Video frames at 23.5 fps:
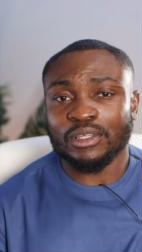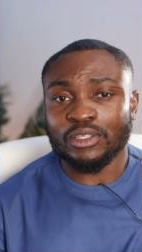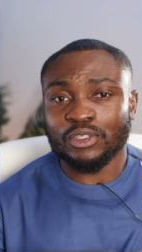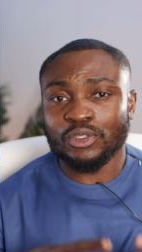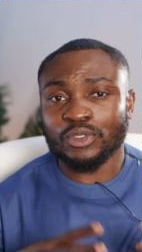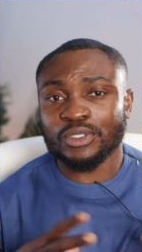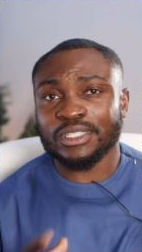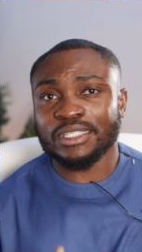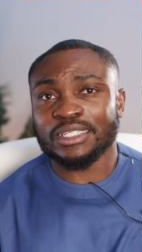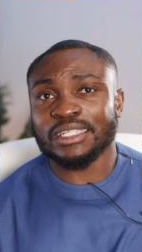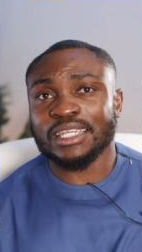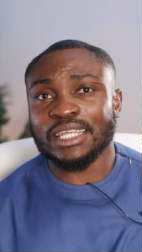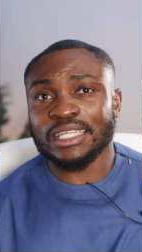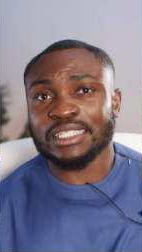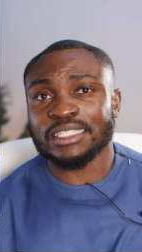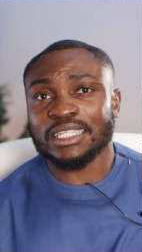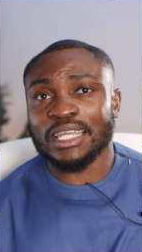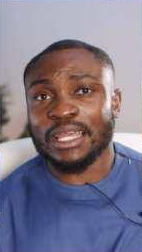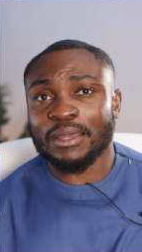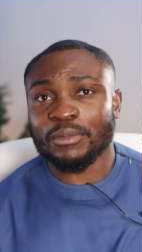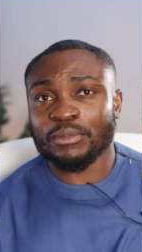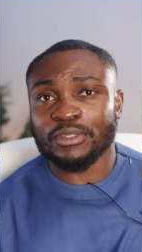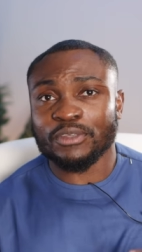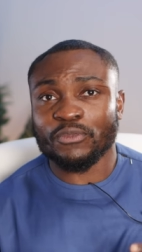Using the
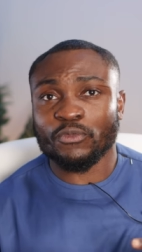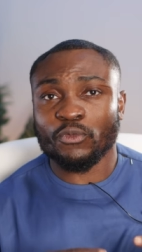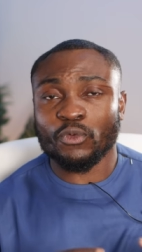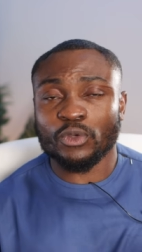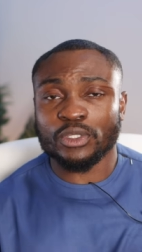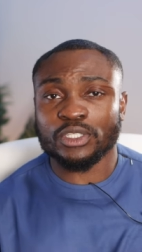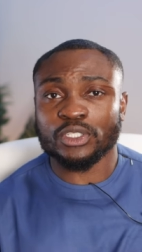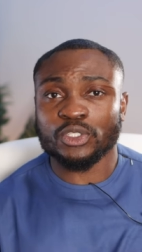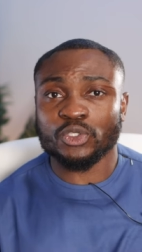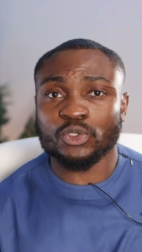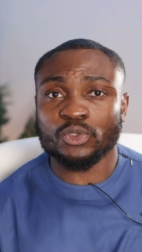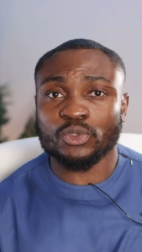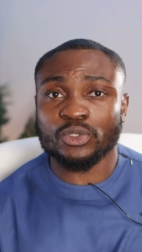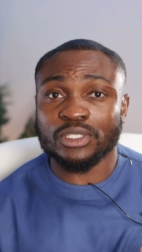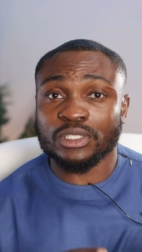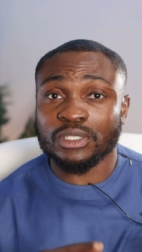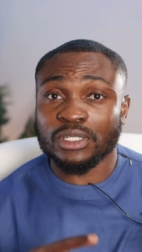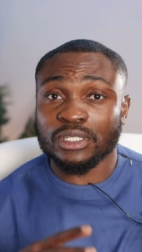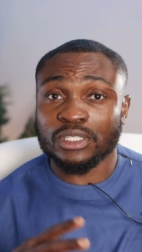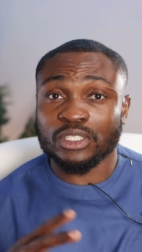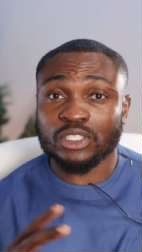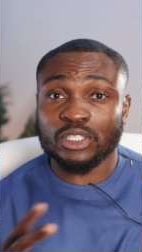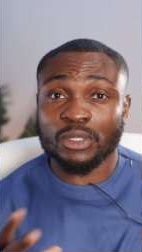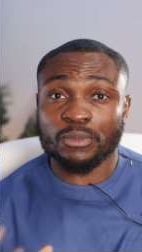Nest app, it forces you
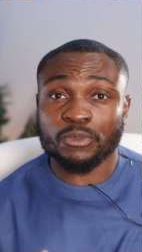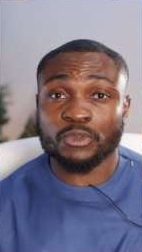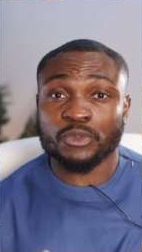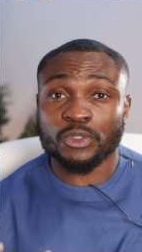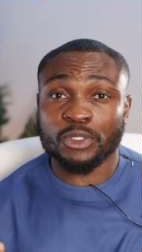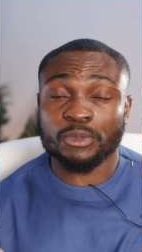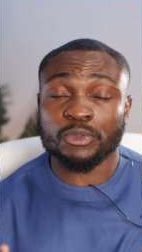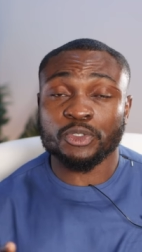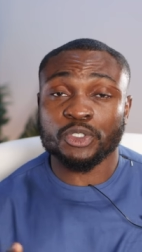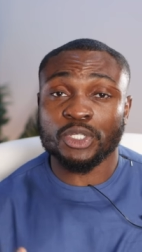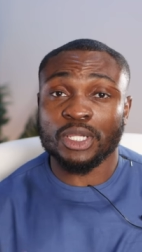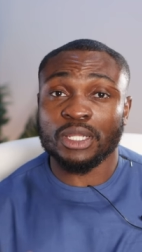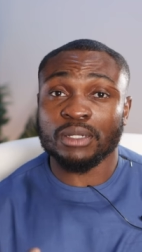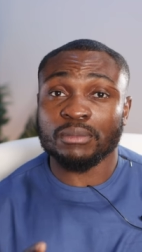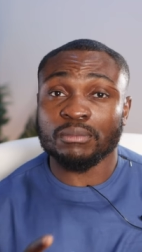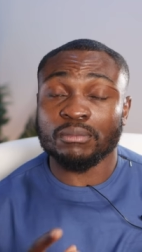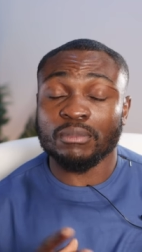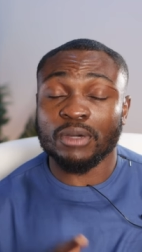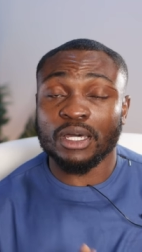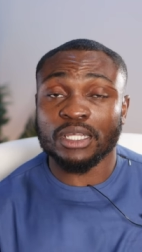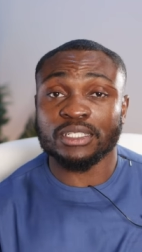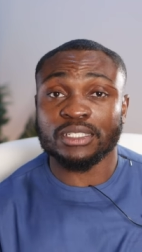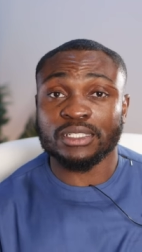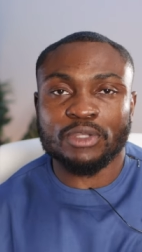into a subscription
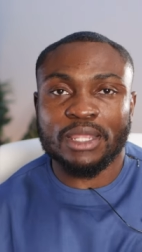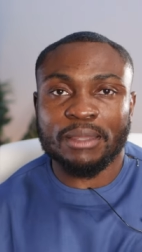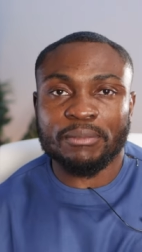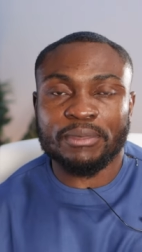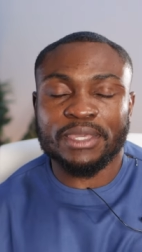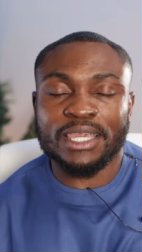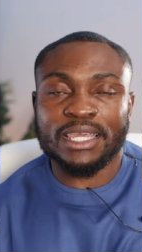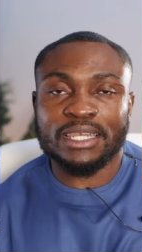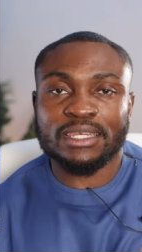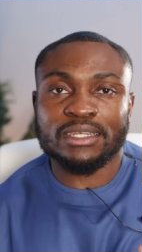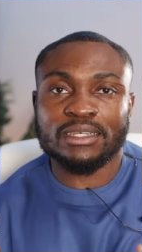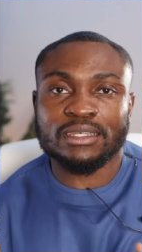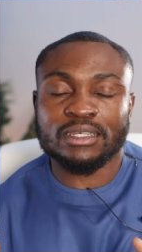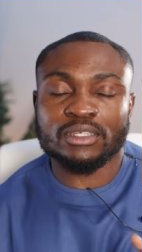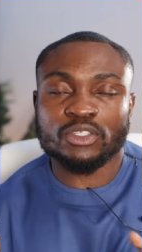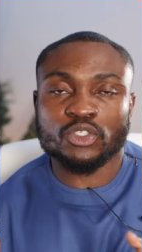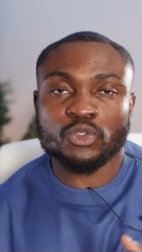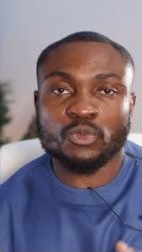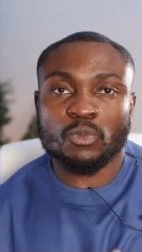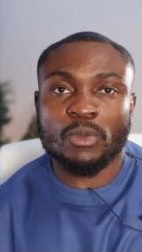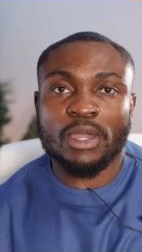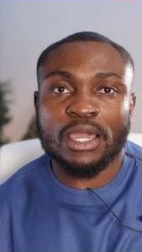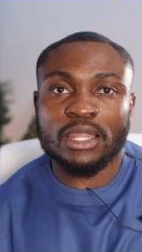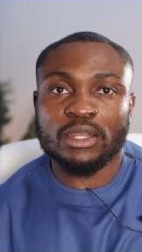model. I'm getting a
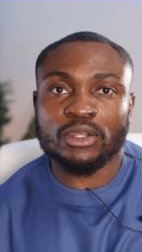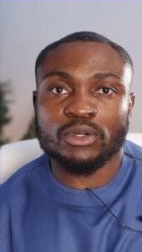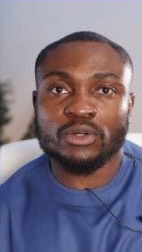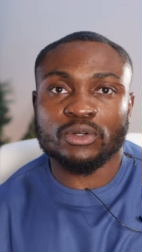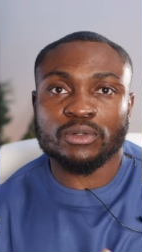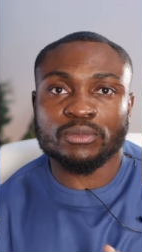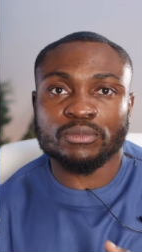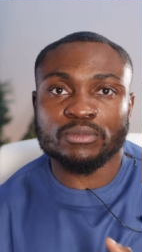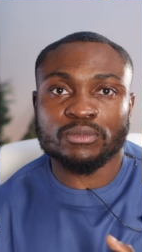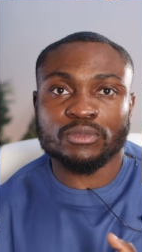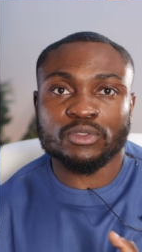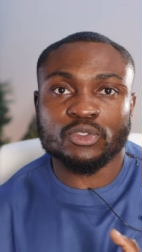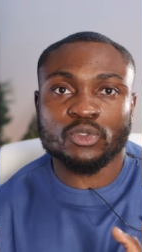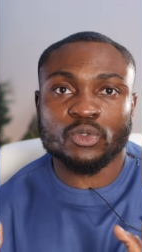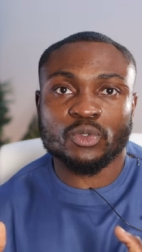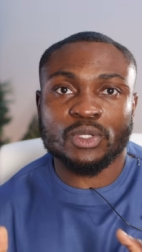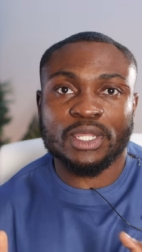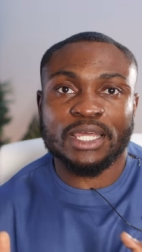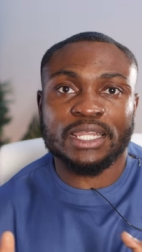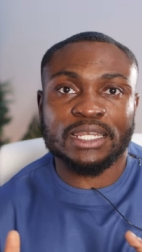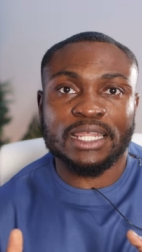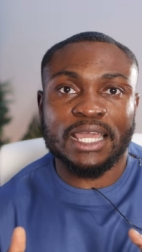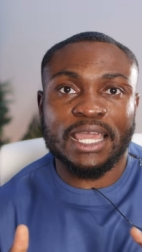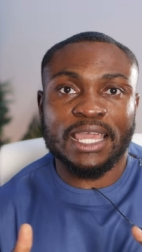smart home so
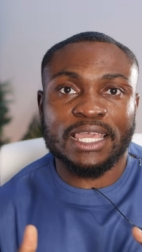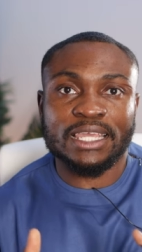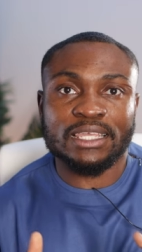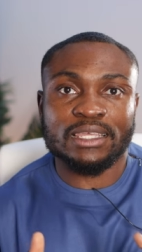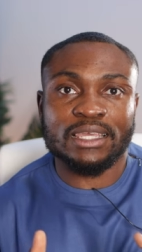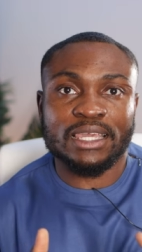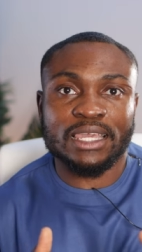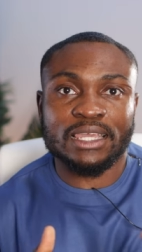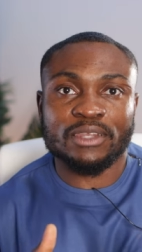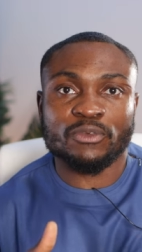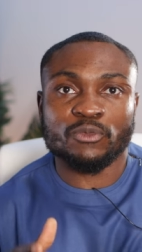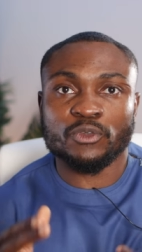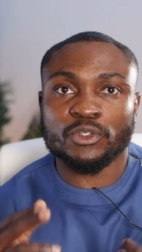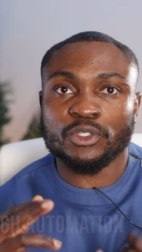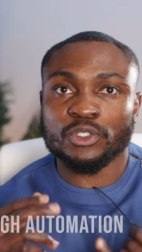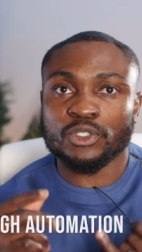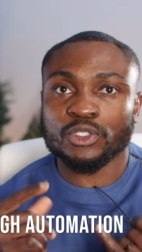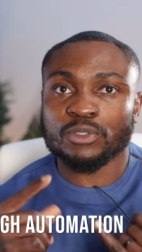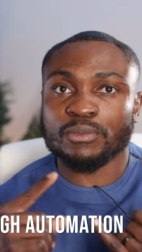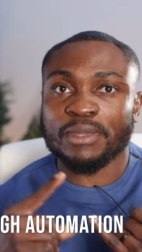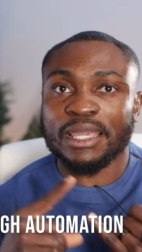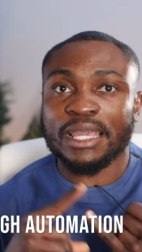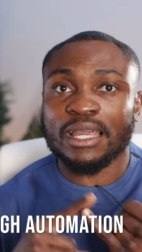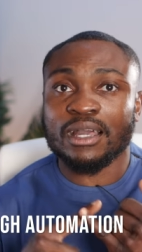that I can
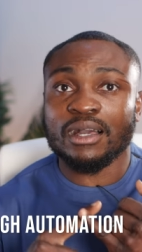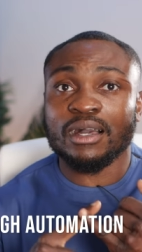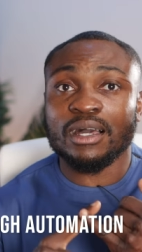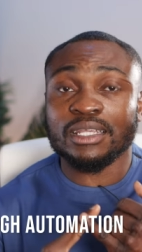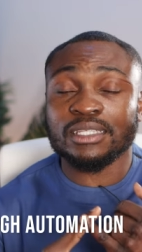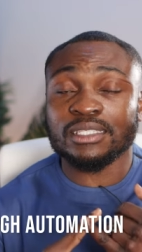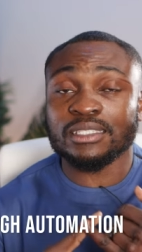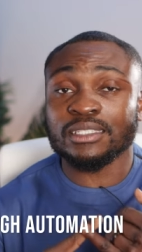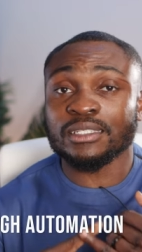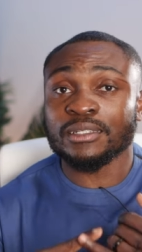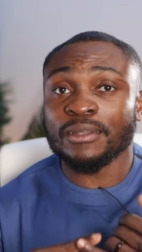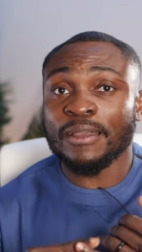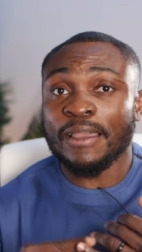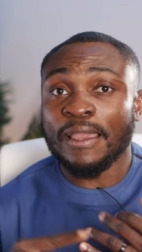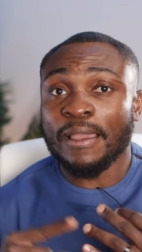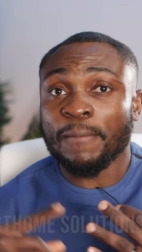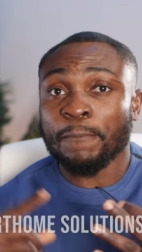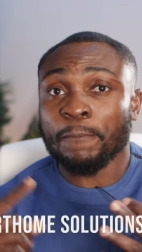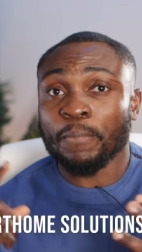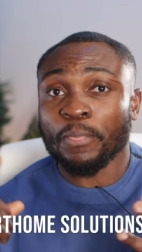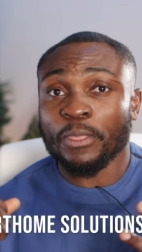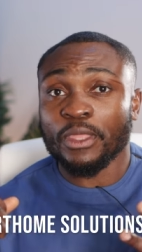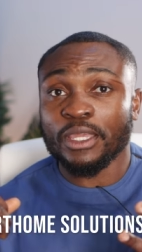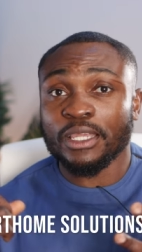reduce my cost
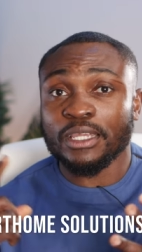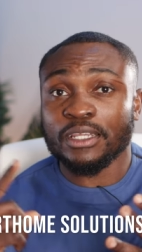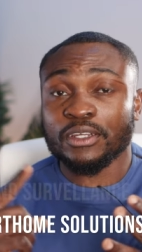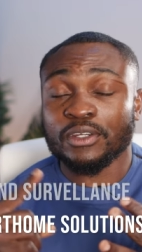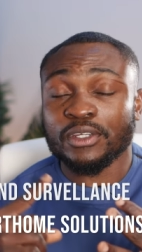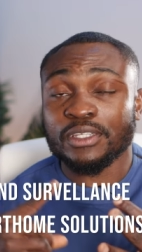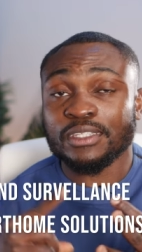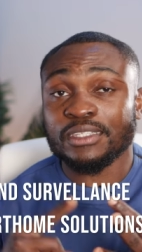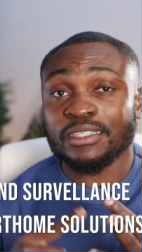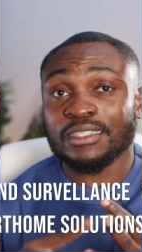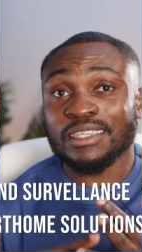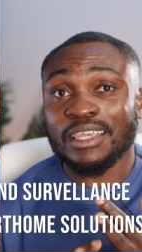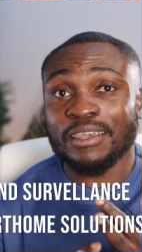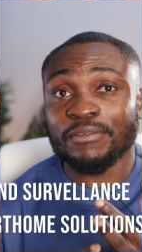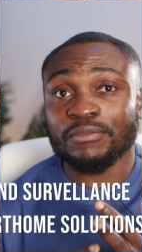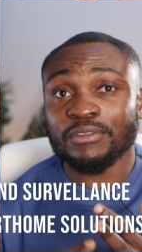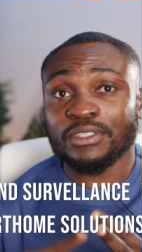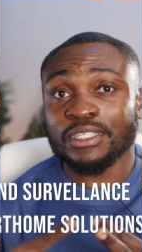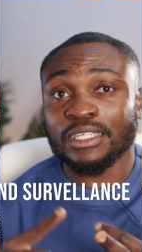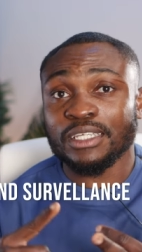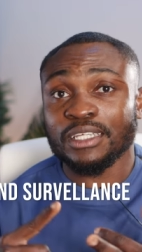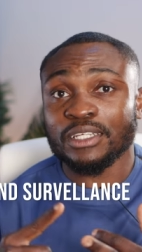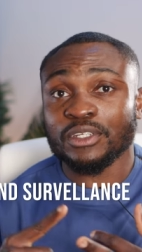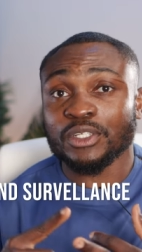increase
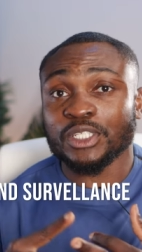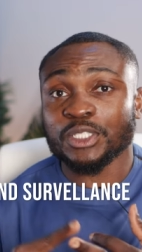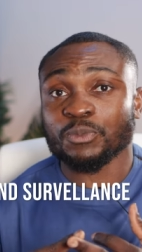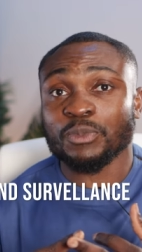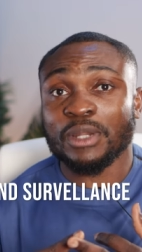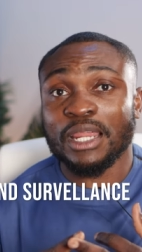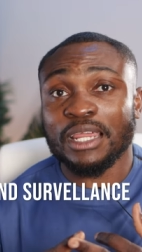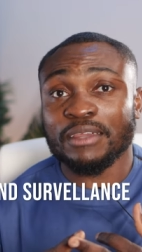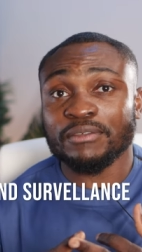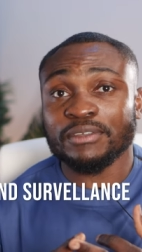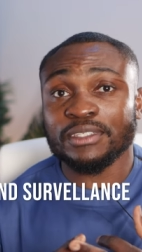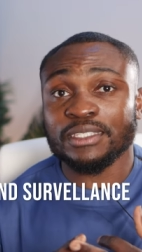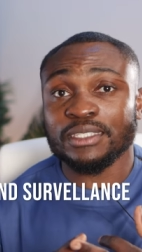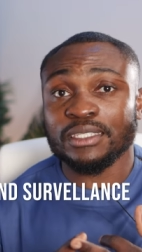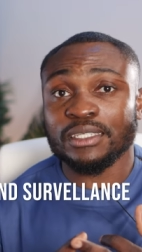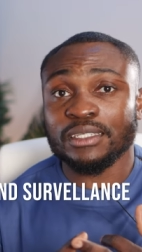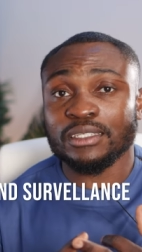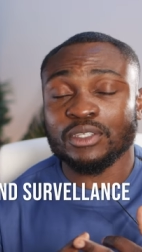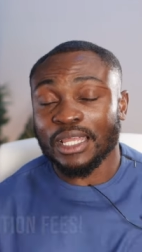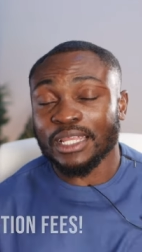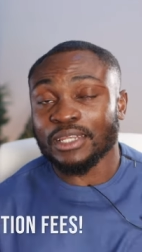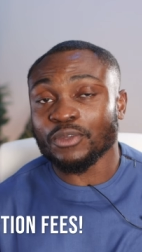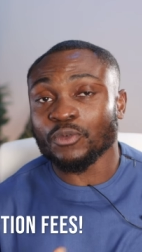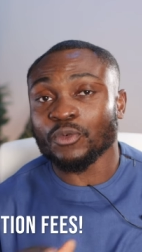safety, increase privacy.
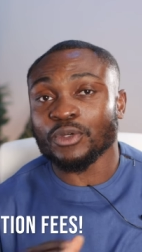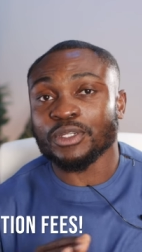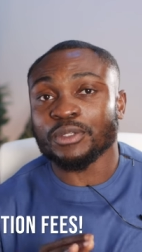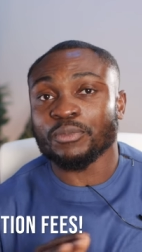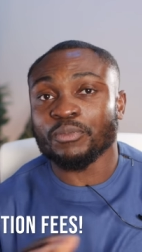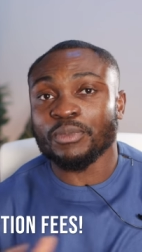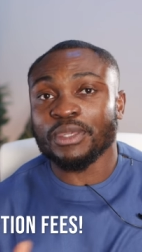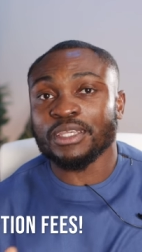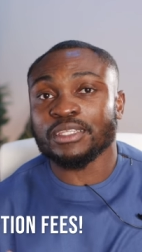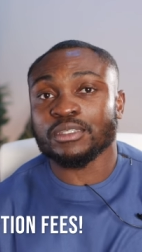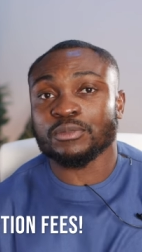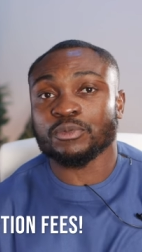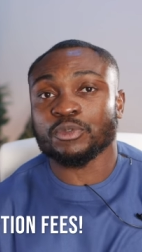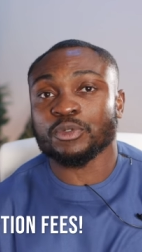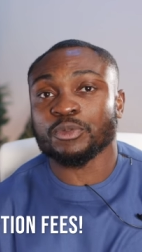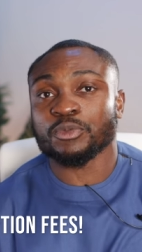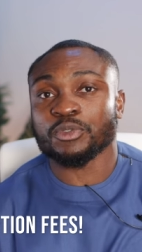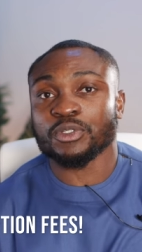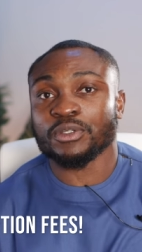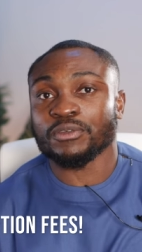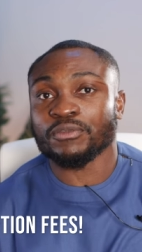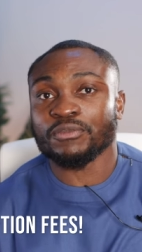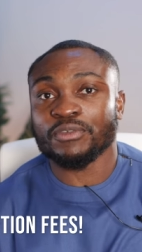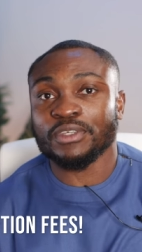I don't want to pay
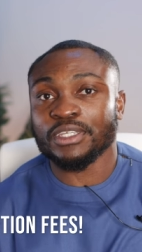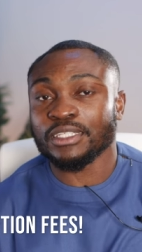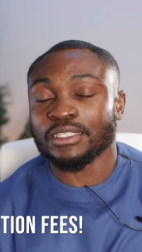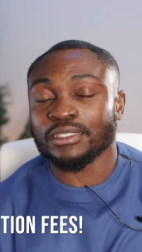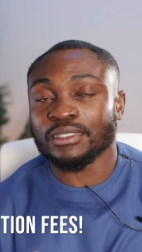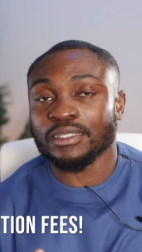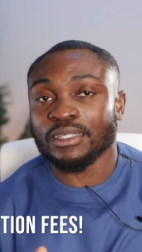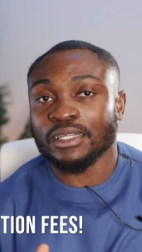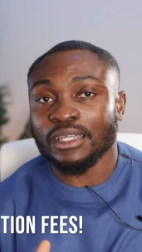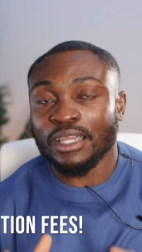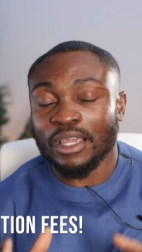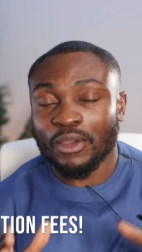subscription fees.